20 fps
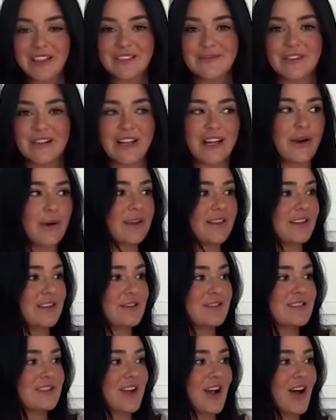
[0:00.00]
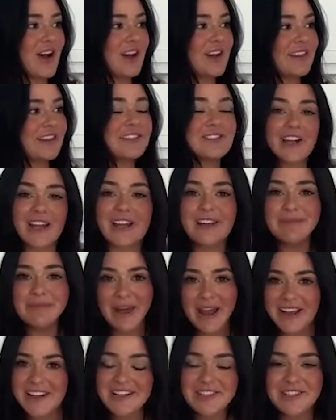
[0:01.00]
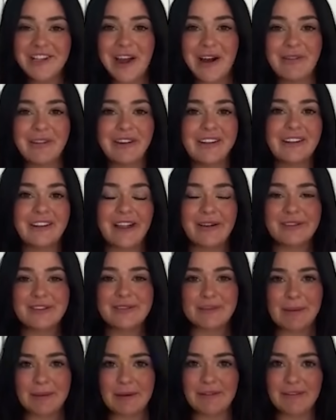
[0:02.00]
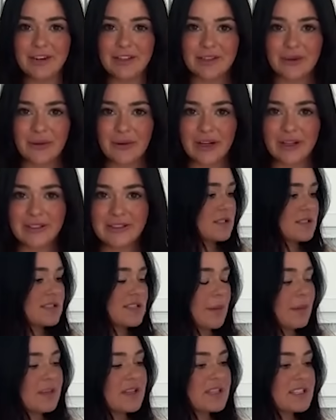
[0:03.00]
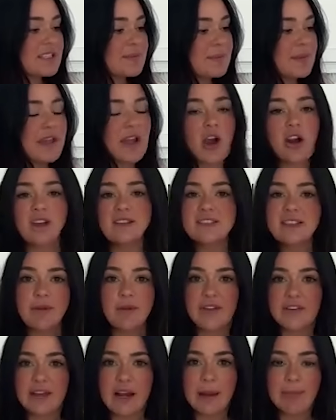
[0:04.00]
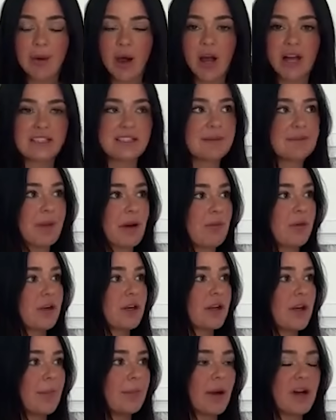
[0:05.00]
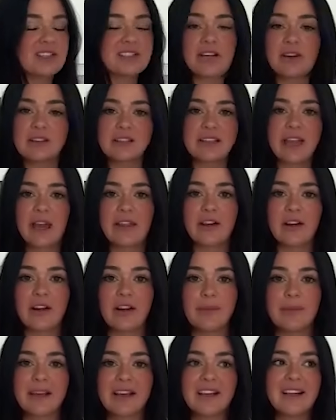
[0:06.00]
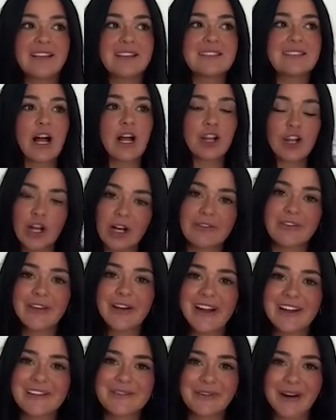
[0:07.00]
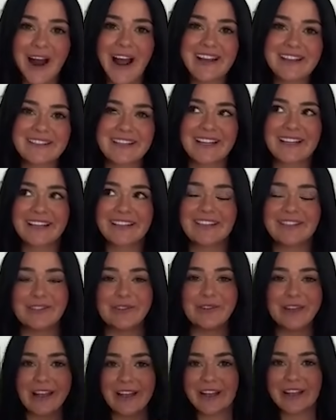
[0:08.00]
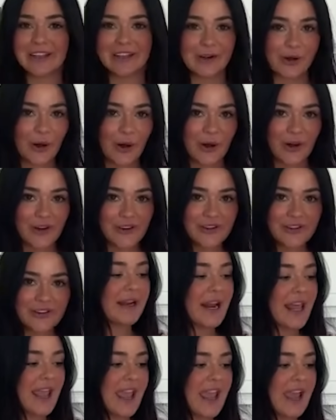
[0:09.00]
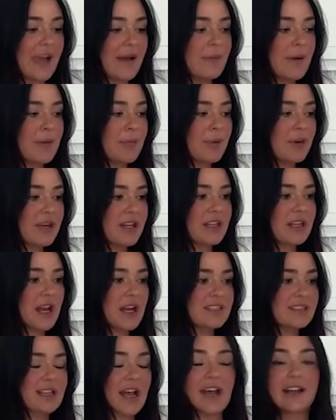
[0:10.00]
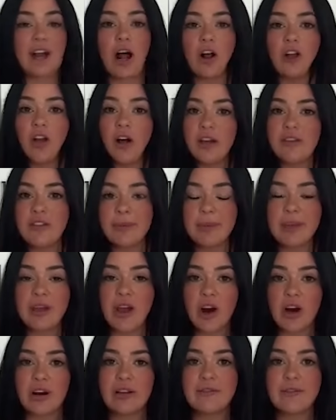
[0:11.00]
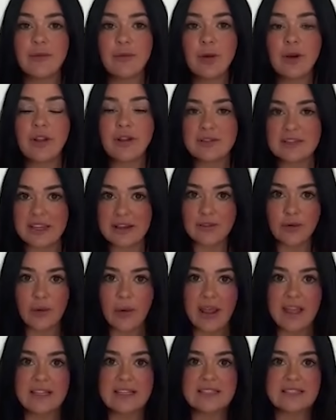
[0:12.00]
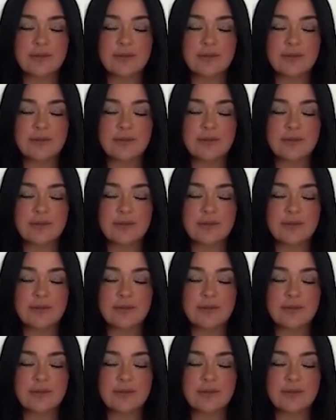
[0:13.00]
some of whom are also struggling and pretending to be rich online, others who are actually rich and are able to afford to promote these gluttonous lifestyles to others who are feeling empty, as though shopping is going to permanently solve all of their